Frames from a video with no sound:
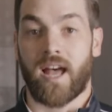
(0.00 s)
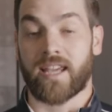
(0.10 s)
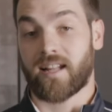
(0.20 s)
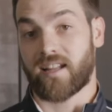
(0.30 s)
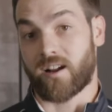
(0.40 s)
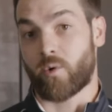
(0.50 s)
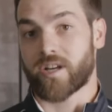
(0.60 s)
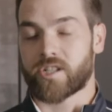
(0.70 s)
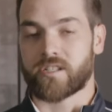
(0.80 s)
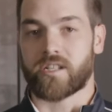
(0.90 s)
I get a lot of
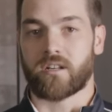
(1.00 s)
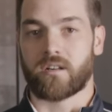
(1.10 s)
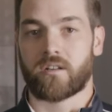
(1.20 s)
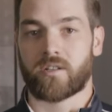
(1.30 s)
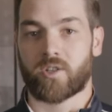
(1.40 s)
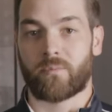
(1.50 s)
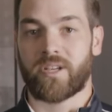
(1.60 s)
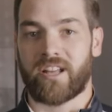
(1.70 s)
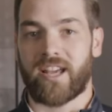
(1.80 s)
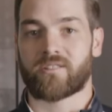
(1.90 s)
questions here, so I'm
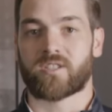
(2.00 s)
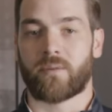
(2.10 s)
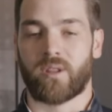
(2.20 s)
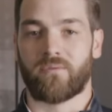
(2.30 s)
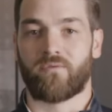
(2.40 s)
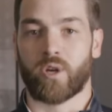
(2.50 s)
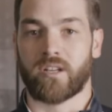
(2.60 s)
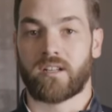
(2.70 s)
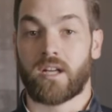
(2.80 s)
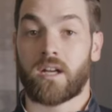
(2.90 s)
here to answer some of them for
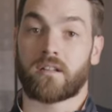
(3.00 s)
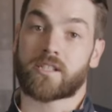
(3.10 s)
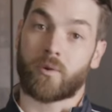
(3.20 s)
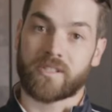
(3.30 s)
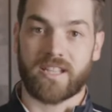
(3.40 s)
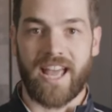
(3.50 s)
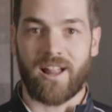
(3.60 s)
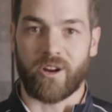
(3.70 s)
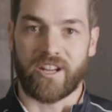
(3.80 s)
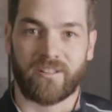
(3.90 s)
you. Let's go into the
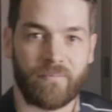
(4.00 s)
gallery.